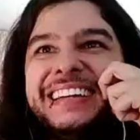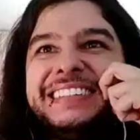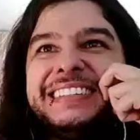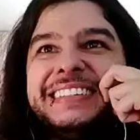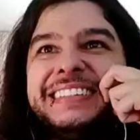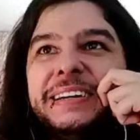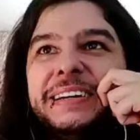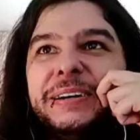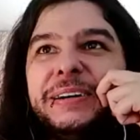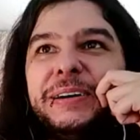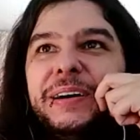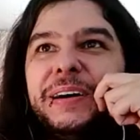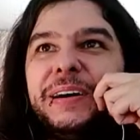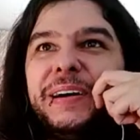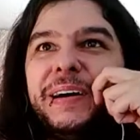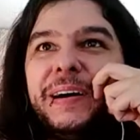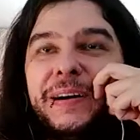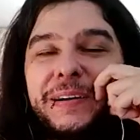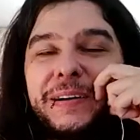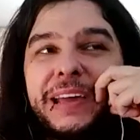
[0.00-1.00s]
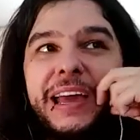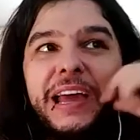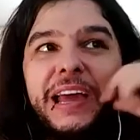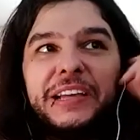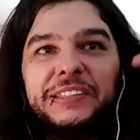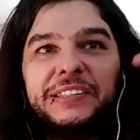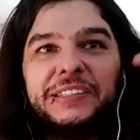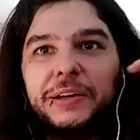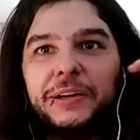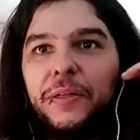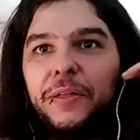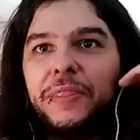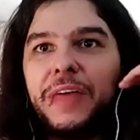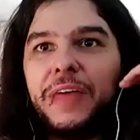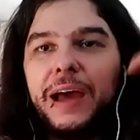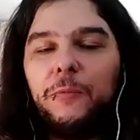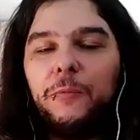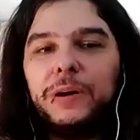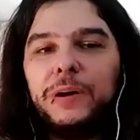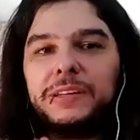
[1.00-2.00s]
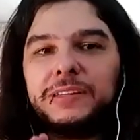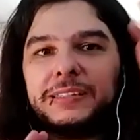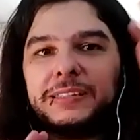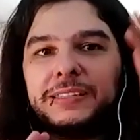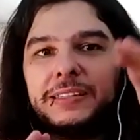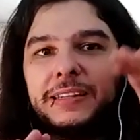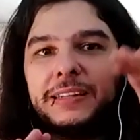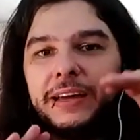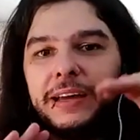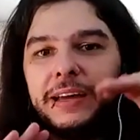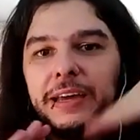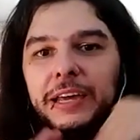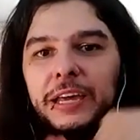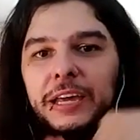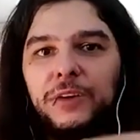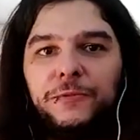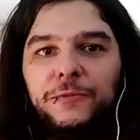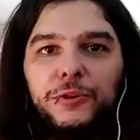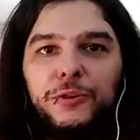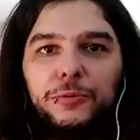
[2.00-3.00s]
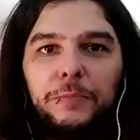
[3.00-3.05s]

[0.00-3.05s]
So, okay, so that was the If You